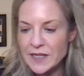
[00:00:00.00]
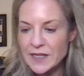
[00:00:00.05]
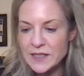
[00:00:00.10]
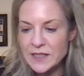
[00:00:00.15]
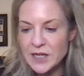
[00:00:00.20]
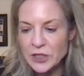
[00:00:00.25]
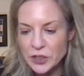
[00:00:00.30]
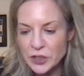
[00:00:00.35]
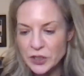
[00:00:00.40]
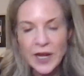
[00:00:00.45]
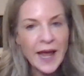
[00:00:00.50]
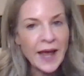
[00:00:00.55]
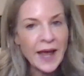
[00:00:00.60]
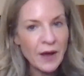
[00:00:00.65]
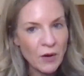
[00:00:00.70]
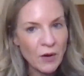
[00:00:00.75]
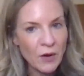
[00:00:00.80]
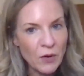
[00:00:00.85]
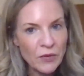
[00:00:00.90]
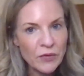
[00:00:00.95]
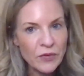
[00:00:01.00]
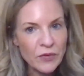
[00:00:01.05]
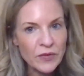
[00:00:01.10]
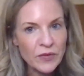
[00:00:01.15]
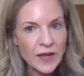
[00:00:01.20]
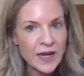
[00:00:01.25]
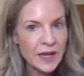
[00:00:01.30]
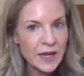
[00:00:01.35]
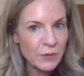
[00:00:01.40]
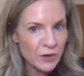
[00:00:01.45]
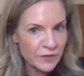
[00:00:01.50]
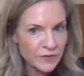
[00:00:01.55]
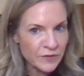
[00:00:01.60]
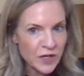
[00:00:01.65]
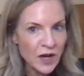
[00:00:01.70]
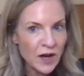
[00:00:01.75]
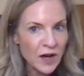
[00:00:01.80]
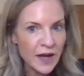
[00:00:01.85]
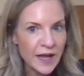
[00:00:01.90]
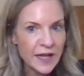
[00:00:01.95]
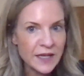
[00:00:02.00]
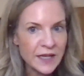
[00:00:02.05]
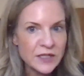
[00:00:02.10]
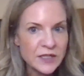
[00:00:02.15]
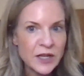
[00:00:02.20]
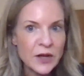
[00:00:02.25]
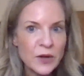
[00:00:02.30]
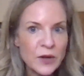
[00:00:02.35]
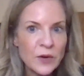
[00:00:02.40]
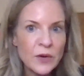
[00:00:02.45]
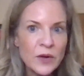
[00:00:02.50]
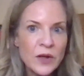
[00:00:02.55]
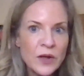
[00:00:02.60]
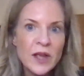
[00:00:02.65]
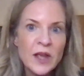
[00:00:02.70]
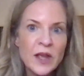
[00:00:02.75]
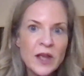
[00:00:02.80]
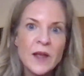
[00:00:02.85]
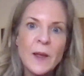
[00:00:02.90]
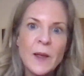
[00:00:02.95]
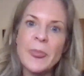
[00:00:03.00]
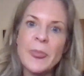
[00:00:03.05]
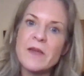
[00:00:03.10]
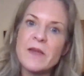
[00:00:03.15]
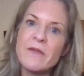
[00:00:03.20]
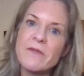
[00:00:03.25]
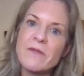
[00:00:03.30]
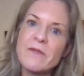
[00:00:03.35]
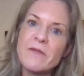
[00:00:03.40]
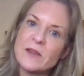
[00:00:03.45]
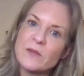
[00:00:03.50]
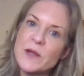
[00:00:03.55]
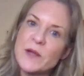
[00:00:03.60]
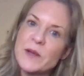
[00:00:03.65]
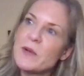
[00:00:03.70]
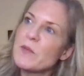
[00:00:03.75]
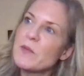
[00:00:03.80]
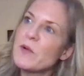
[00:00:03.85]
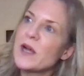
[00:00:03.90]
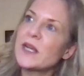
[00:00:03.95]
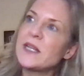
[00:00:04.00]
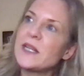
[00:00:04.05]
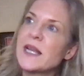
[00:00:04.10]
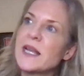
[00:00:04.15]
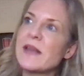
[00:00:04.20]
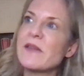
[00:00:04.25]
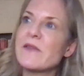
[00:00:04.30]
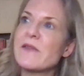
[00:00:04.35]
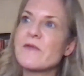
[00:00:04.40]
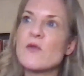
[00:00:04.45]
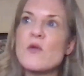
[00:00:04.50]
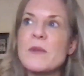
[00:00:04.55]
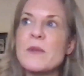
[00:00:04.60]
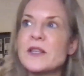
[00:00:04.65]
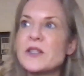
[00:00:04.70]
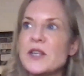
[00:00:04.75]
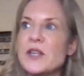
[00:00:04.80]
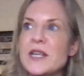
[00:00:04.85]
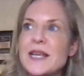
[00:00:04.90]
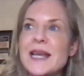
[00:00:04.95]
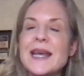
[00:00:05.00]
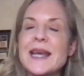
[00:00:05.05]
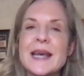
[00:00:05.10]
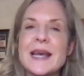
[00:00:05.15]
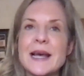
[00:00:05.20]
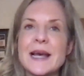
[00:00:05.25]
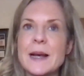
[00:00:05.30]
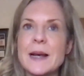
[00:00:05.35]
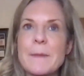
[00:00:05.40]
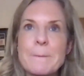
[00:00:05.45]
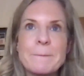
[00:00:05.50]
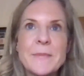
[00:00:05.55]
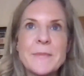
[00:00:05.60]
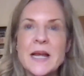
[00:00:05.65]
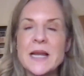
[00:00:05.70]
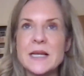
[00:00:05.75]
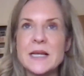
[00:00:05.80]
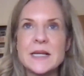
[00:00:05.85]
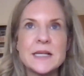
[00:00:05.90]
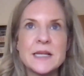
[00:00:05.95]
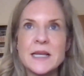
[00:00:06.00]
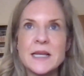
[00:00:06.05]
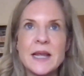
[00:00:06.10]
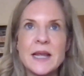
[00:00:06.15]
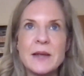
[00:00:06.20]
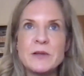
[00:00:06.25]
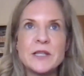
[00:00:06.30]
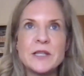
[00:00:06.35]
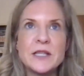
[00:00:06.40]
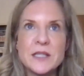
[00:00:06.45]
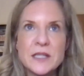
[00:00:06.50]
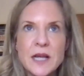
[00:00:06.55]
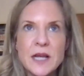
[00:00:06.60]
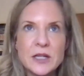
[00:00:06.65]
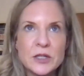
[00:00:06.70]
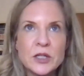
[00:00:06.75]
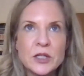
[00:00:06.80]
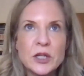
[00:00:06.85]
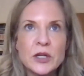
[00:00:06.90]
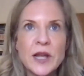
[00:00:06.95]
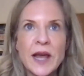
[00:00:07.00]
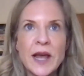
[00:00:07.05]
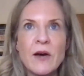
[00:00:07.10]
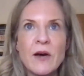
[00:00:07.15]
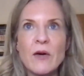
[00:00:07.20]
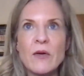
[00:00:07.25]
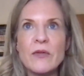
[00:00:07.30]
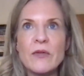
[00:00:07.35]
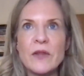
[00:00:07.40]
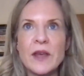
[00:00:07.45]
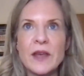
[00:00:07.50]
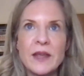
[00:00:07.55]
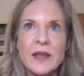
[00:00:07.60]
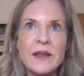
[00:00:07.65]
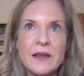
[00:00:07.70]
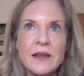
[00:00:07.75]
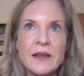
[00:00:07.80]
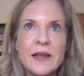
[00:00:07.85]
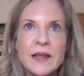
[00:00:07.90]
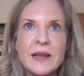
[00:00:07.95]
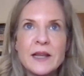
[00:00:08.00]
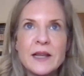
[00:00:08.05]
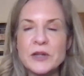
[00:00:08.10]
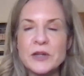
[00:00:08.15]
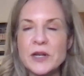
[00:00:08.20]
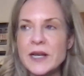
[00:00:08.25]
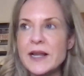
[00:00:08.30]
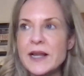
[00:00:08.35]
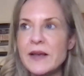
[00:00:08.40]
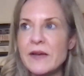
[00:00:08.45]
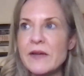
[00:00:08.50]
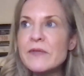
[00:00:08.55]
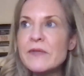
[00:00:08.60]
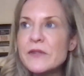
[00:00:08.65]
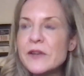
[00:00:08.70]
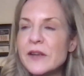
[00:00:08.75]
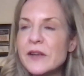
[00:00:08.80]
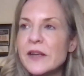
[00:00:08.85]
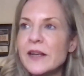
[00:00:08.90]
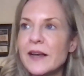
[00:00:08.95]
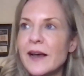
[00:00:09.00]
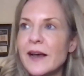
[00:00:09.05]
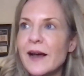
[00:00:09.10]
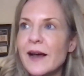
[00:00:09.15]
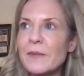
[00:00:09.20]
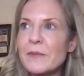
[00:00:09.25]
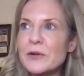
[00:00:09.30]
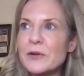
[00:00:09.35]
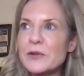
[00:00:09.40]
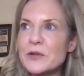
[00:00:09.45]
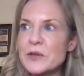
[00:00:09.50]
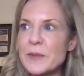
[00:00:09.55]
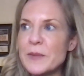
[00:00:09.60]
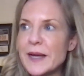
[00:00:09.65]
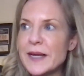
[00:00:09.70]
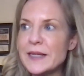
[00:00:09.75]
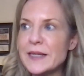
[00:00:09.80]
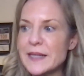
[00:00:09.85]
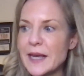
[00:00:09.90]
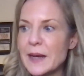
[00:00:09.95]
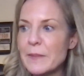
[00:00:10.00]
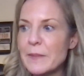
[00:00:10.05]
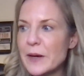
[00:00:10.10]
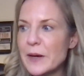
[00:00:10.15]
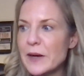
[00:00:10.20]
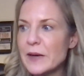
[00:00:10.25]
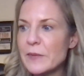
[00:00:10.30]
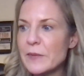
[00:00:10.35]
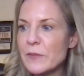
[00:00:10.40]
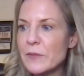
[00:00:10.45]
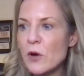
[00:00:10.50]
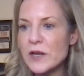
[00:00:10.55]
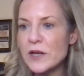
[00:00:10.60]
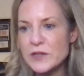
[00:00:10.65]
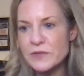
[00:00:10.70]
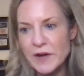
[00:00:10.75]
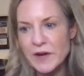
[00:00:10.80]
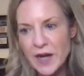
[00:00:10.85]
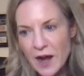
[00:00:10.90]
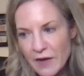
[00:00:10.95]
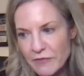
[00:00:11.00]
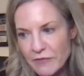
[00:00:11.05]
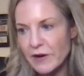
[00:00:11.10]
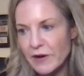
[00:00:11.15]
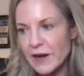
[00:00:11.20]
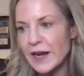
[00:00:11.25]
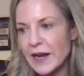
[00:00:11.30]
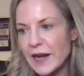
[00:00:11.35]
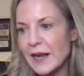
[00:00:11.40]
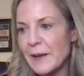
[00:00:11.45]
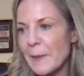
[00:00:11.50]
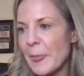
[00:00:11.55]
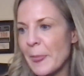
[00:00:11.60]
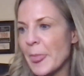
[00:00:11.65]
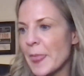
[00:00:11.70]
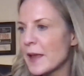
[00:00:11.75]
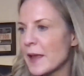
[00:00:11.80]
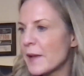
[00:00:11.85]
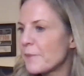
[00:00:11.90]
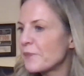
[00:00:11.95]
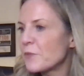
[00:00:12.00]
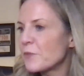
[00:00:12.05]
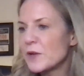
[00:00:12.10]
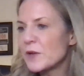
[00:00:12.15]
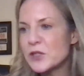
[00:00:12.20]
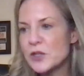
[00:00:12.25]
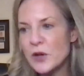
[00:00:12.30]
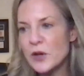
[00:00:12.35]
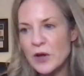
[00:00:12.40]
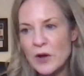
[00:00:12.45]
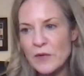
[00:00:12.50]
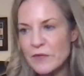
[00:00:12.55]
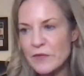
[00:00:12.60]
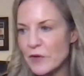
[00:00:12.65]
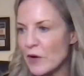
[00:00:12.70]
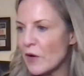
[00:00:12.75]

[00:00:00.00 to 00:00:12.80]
been in such good health, then he would have died. So the fact we'd been working together for almost a year, and he was in such good health that he literally lived, which was amazing. But on his recovery, we took our